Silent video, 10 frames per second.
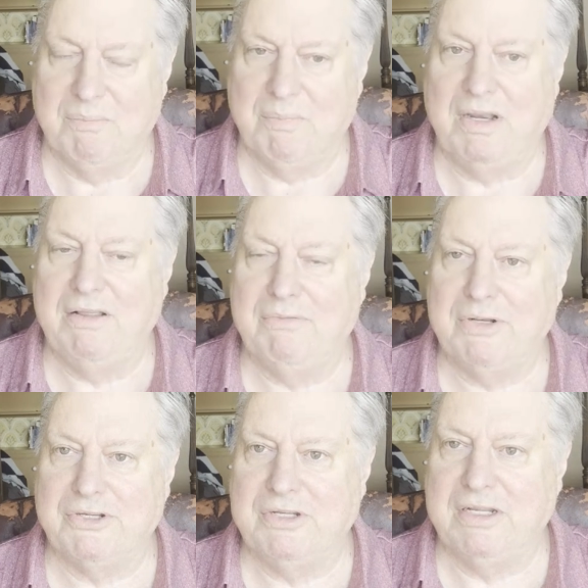many of
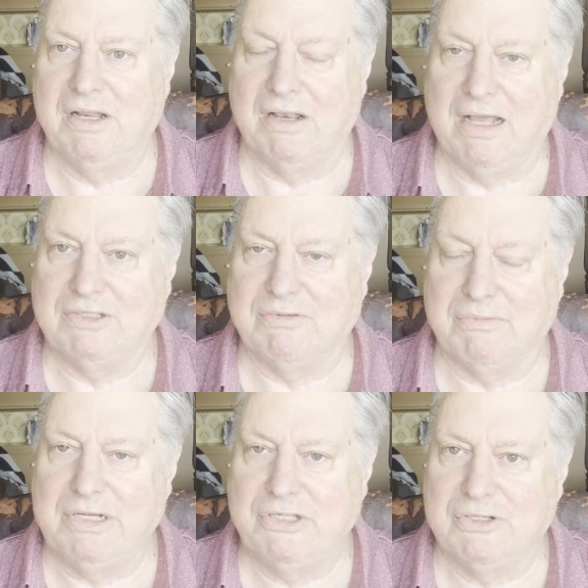which needed lots of
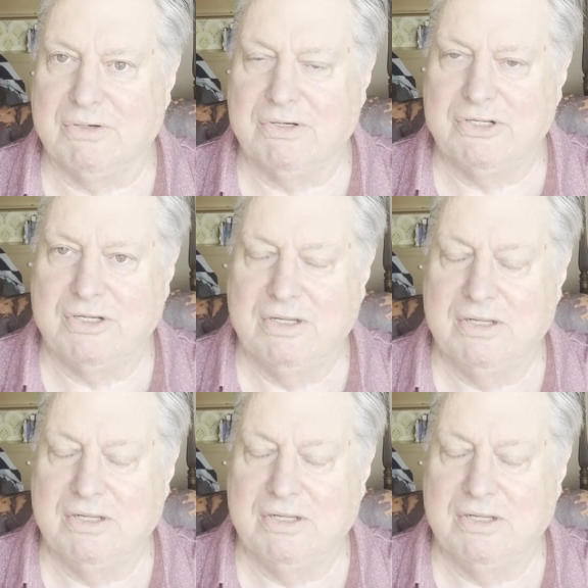research,